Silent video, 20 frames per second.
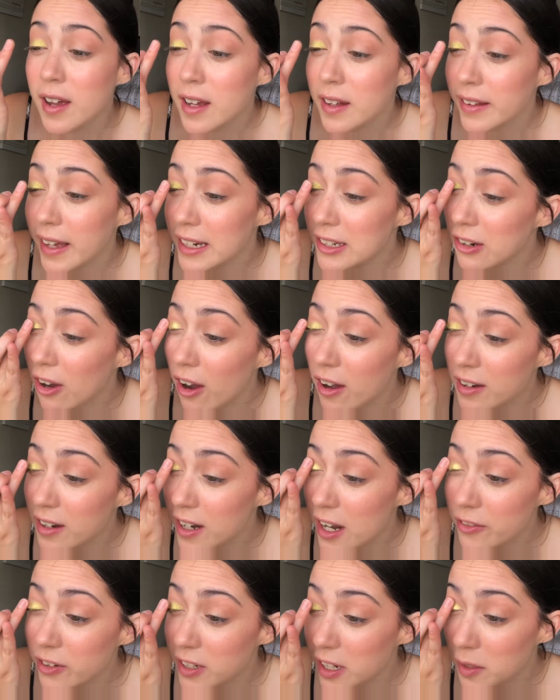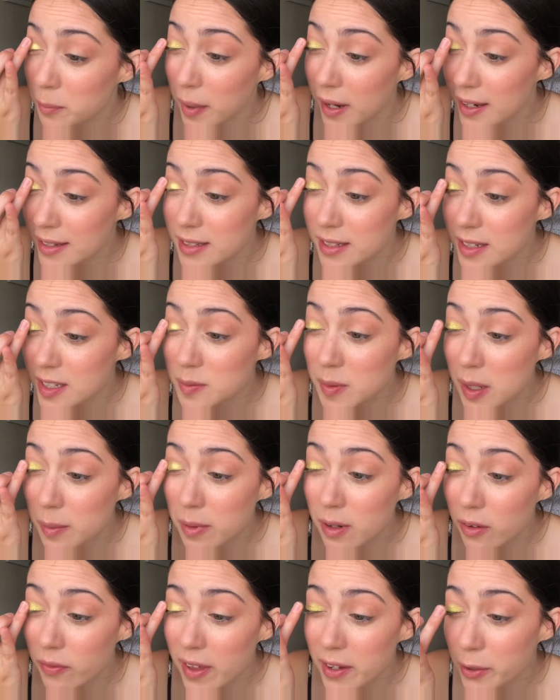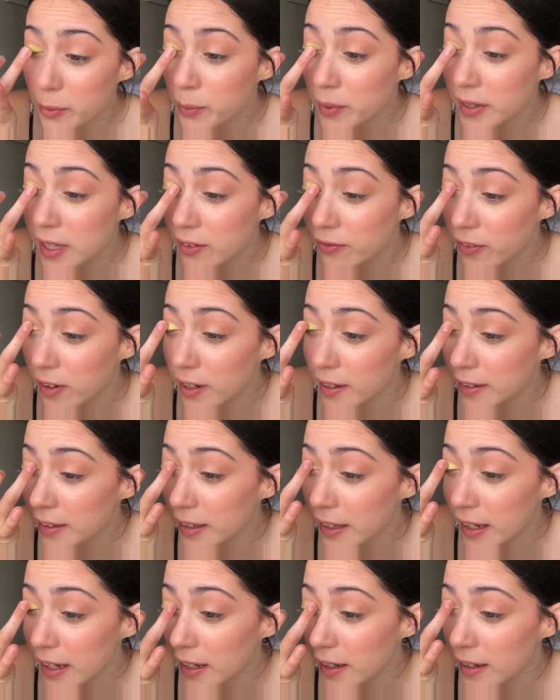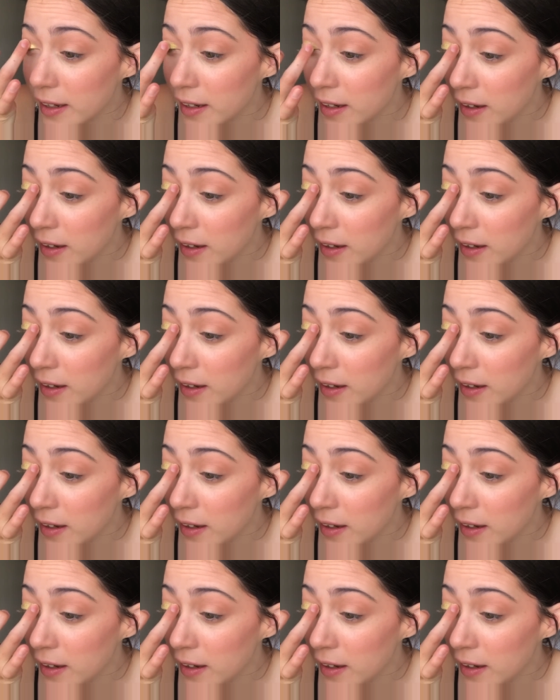Like, not on an everyday basis, maybe on like a really fun, like